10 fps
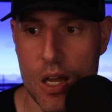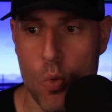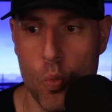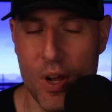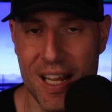
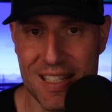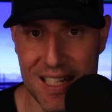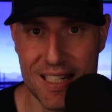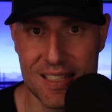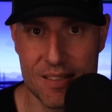What I
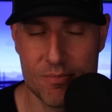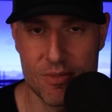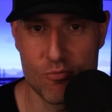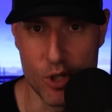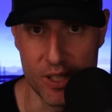didn't
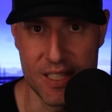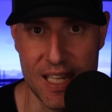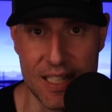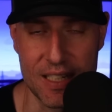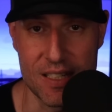really
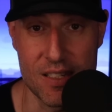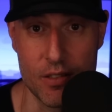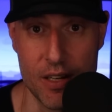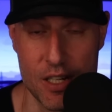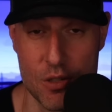take into
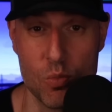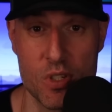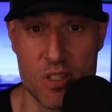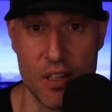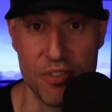consideration was
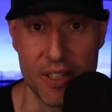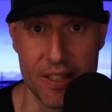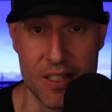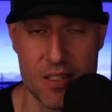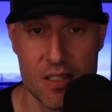stuff like
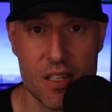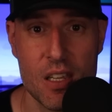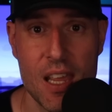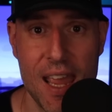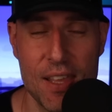this.
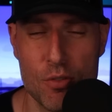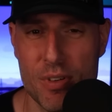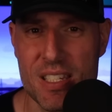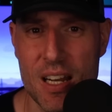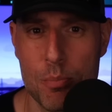And the
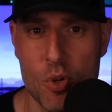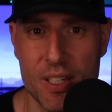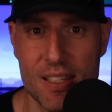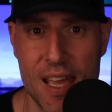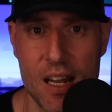reason I'm
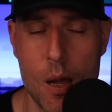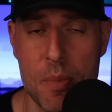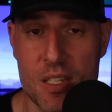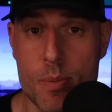bringing that up is